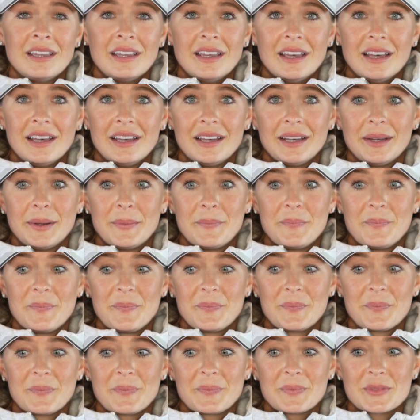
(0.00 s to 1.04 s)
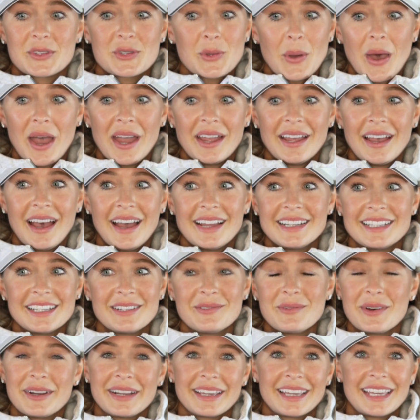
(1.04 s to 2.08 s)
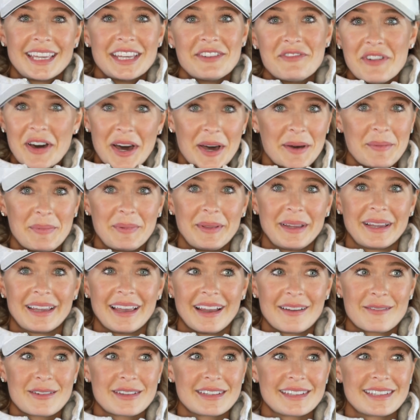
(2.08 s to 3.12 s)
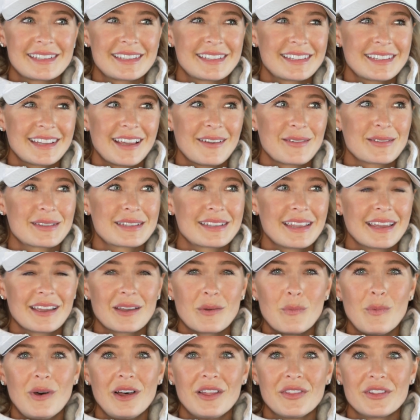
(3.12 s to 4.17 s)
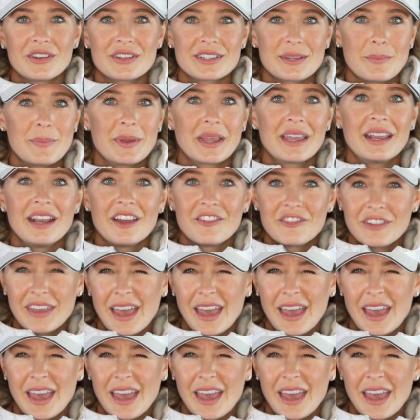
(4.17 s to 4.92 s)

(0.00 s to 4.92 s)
So I didn't want to give up. Like I was like, well, there's a big enough